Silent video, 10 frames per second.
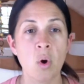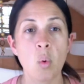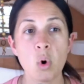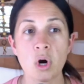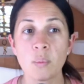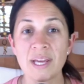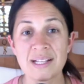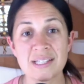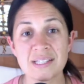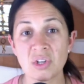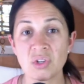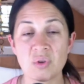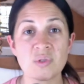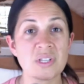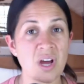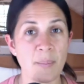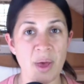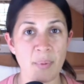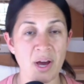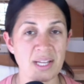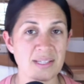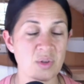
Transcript: or we can still use the top hat potty.